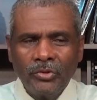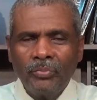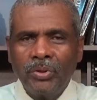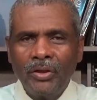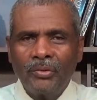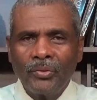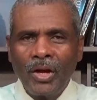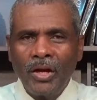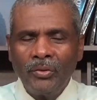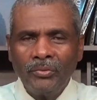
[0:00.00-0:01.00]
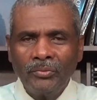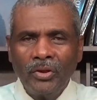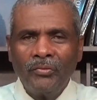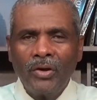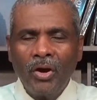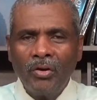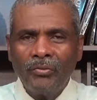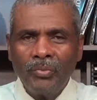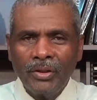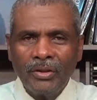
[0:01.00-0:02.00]
play a round of
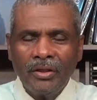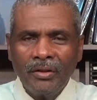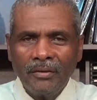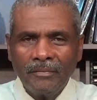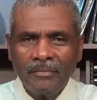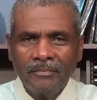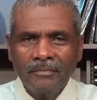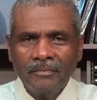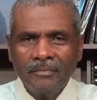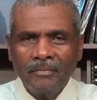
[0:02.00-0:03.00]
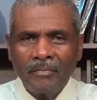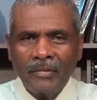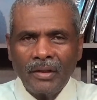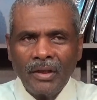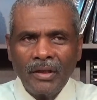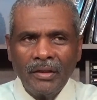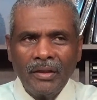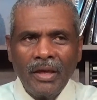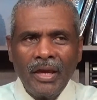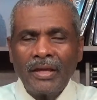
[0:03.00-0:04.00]
golf with a
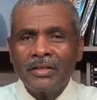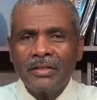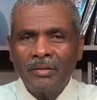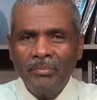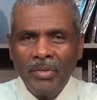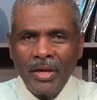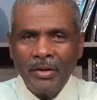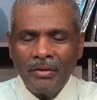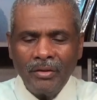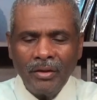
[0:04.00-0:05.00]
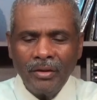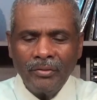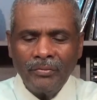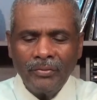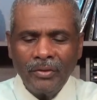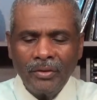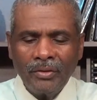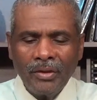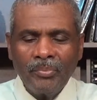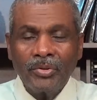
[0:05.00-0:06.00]
ex-mayor of
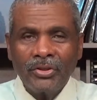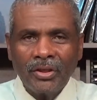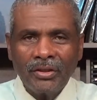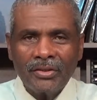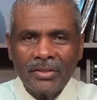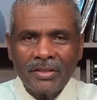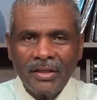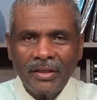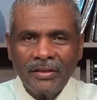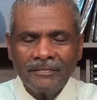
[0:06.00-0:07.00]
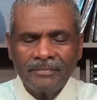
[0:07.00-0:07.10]
a particular city.